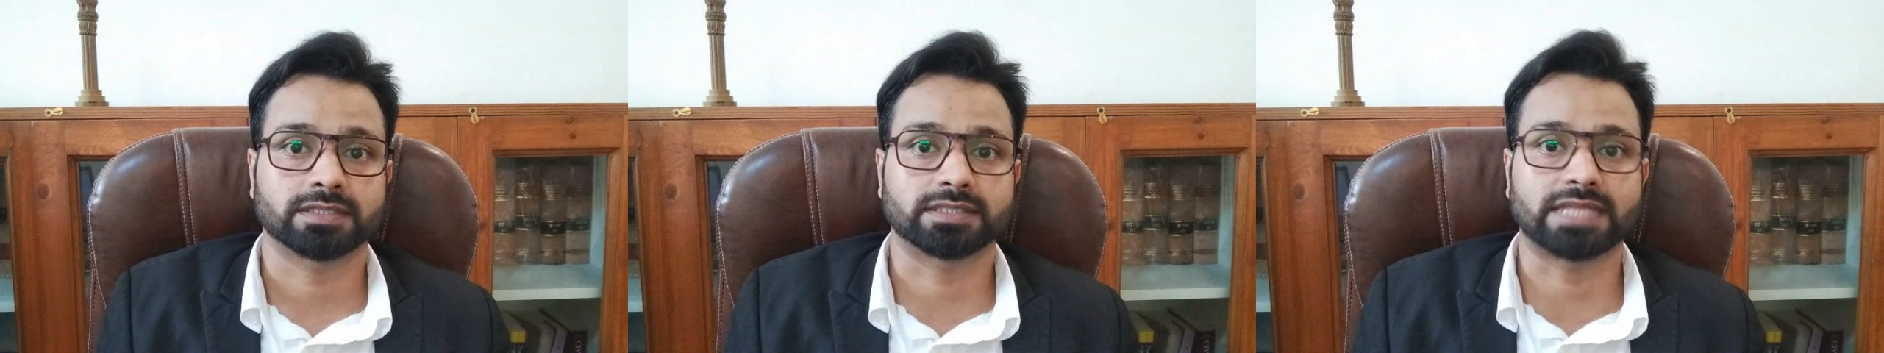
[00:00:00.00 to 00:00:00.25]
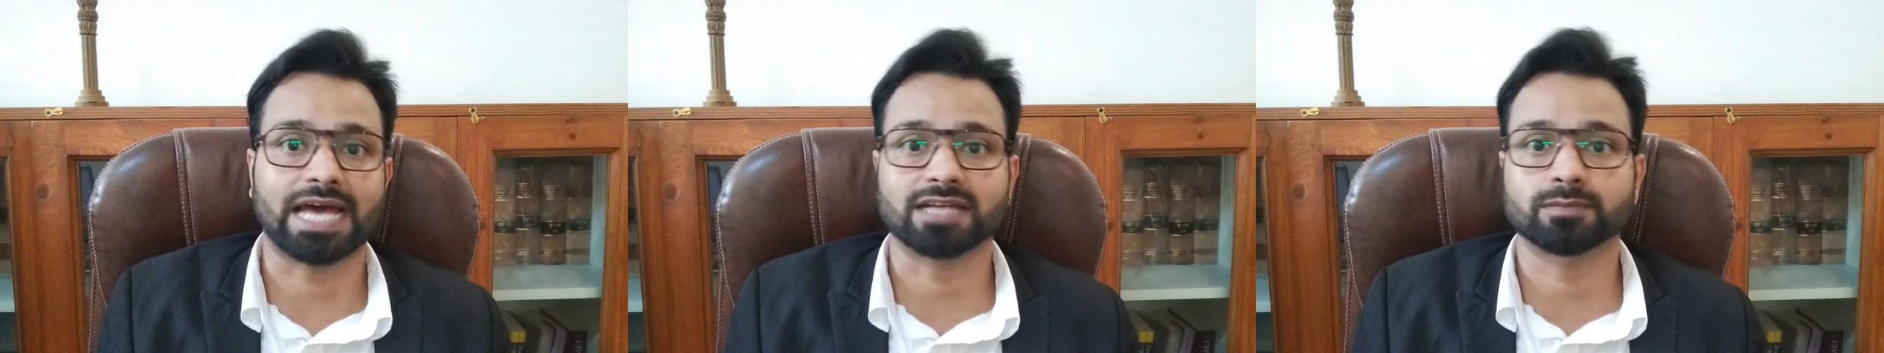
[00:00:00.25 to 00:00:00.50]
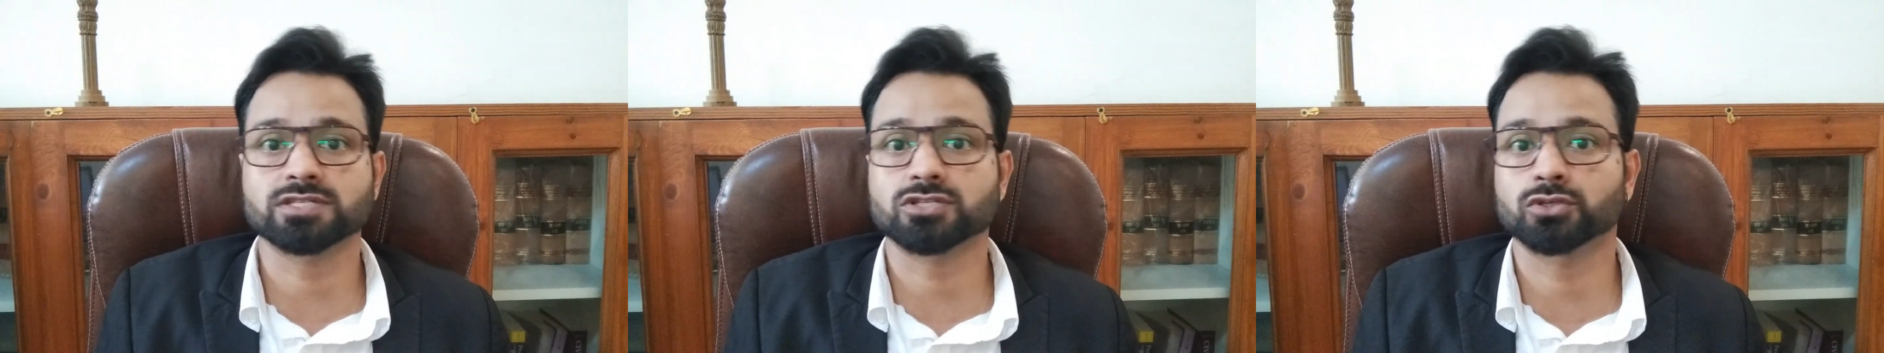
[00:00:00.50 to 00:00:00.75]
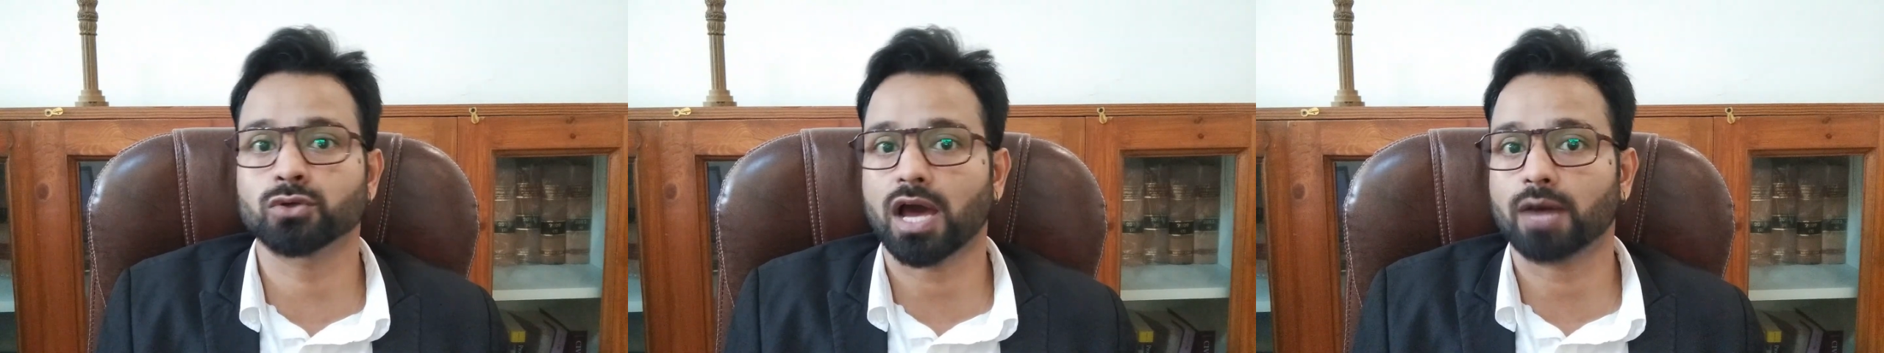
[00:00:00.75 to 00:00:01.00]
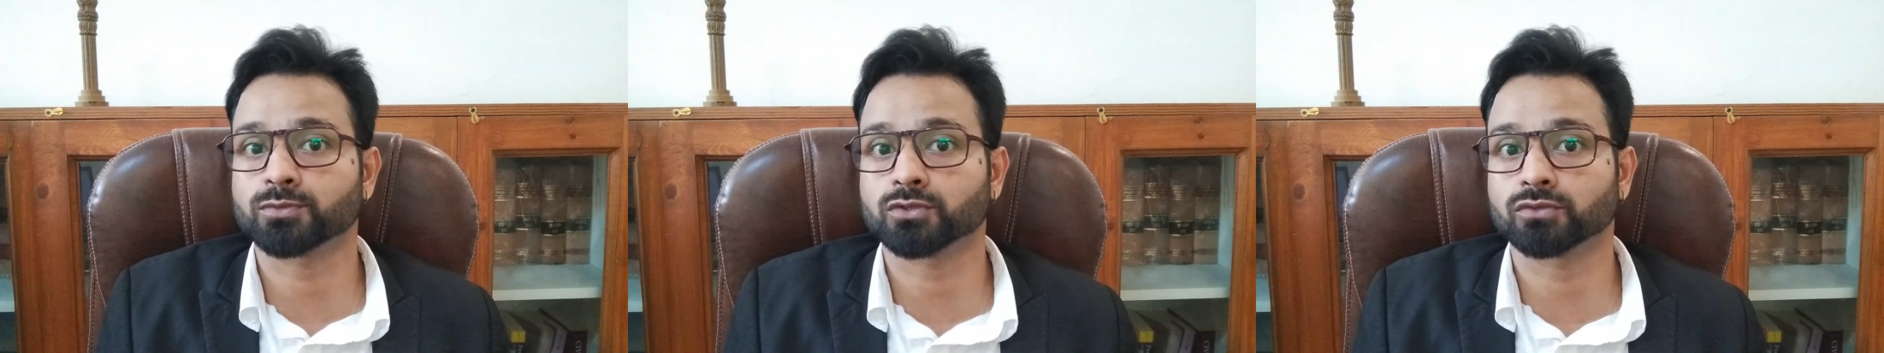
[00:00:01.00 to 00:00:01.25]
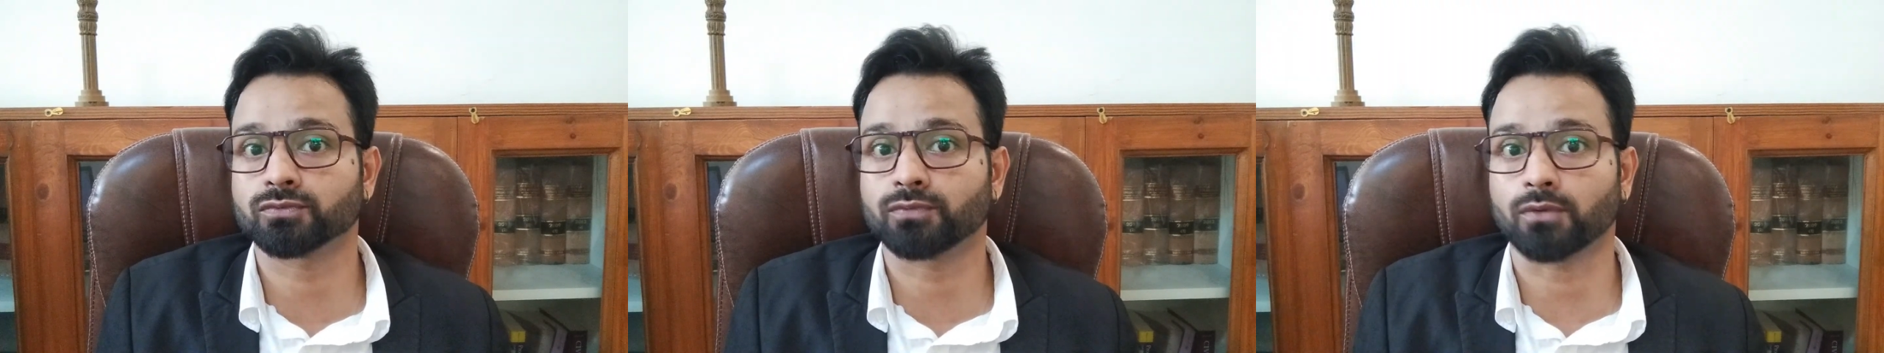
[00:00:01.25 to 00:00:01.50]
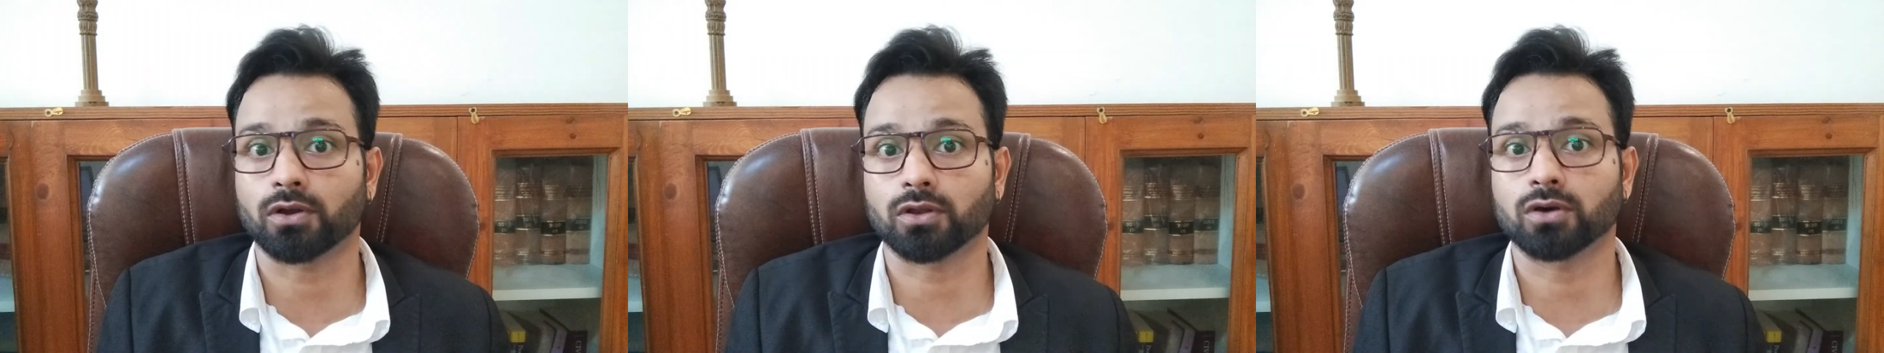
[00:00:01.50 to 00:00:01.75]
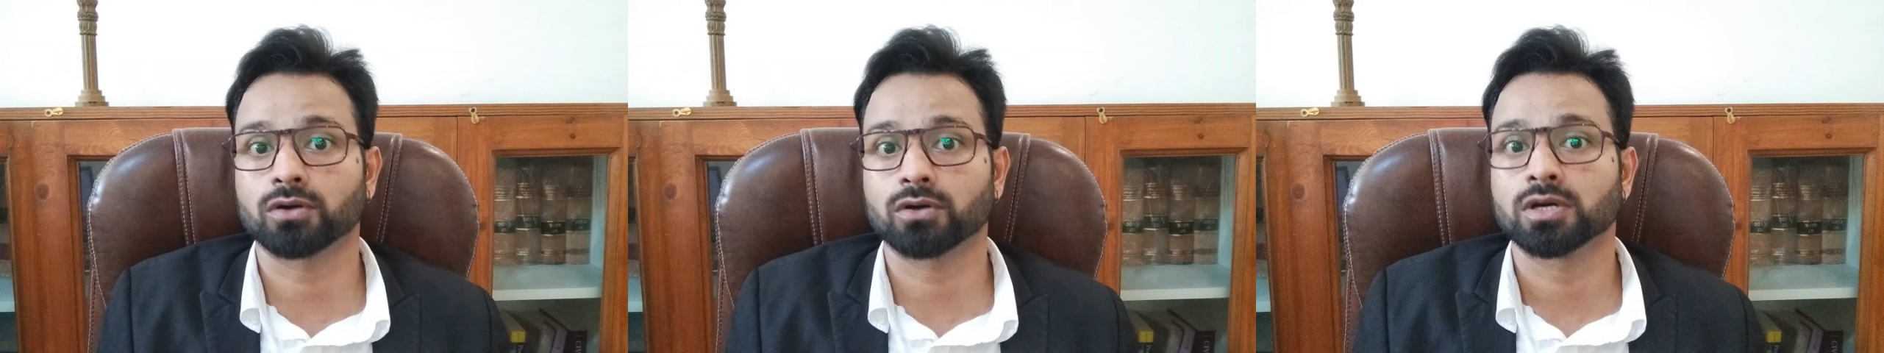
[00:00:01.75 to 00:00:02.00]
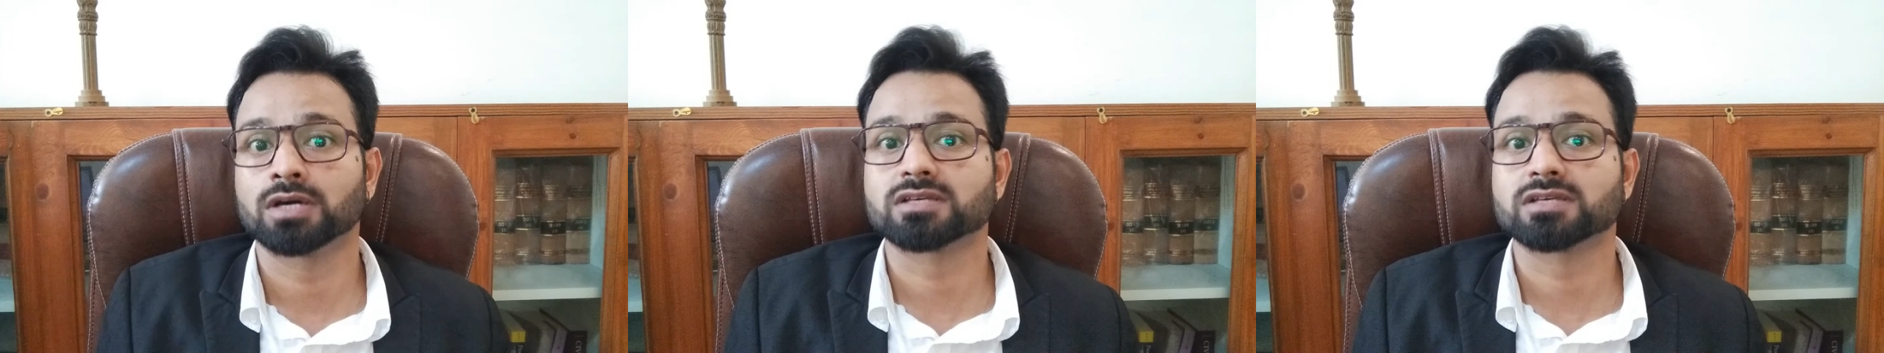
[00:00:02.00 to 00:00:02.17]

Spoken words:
That means you have to follow